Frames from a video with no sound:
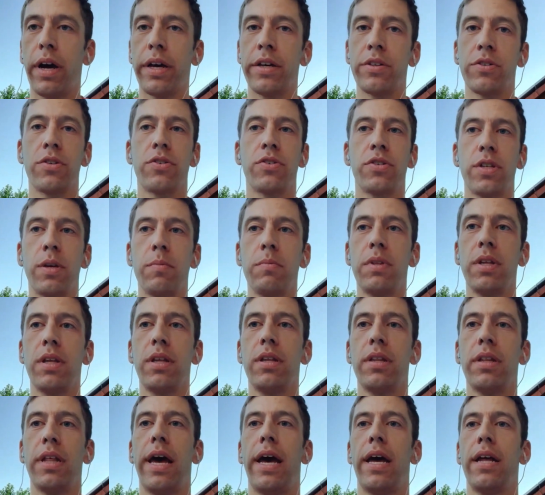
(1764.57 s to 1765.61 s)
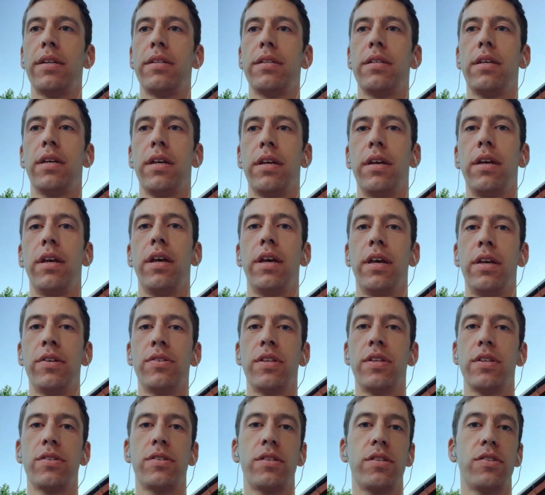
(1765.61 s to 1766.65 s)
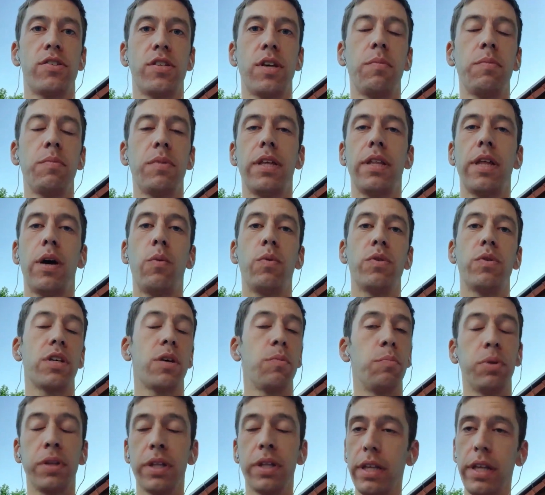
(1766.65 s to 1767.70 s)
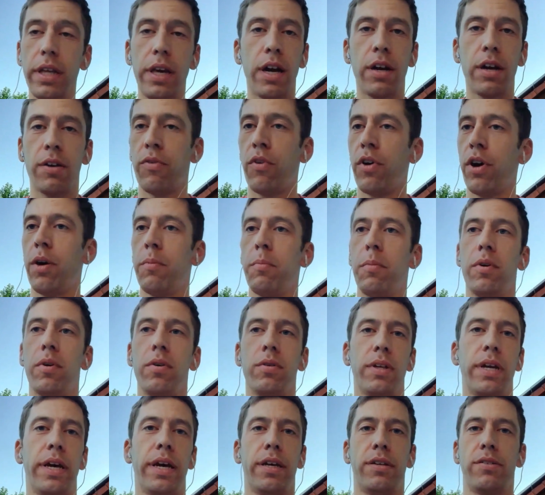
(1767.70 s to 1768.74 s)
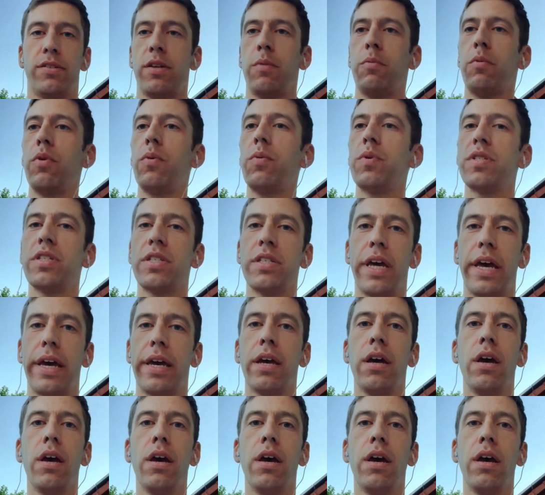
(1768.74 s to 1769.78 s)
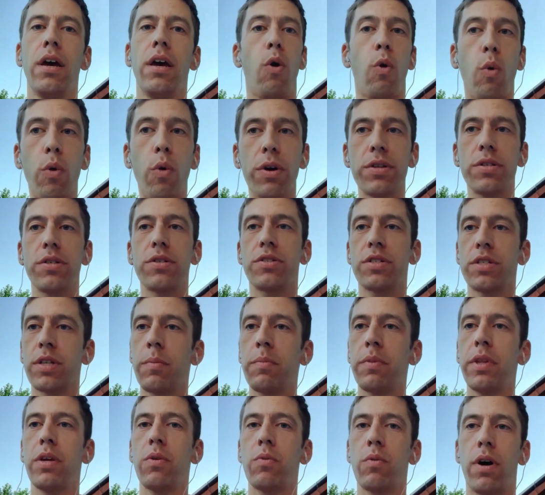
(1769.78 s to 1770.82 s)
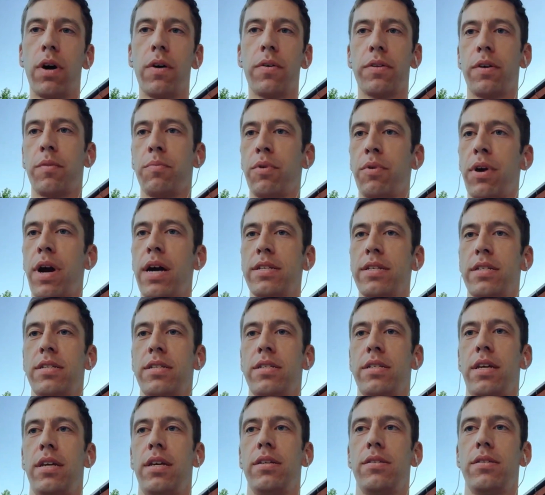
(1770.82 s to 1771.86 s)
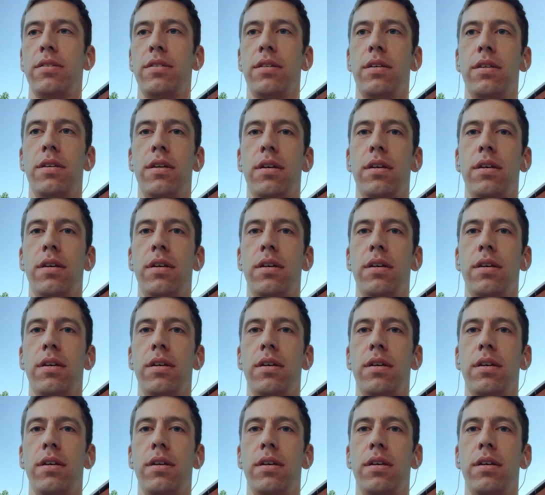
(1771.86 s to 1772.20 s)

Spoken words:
Is this something that was completely unavoidable? Like someone was sick, Or is there something wrong with our processes?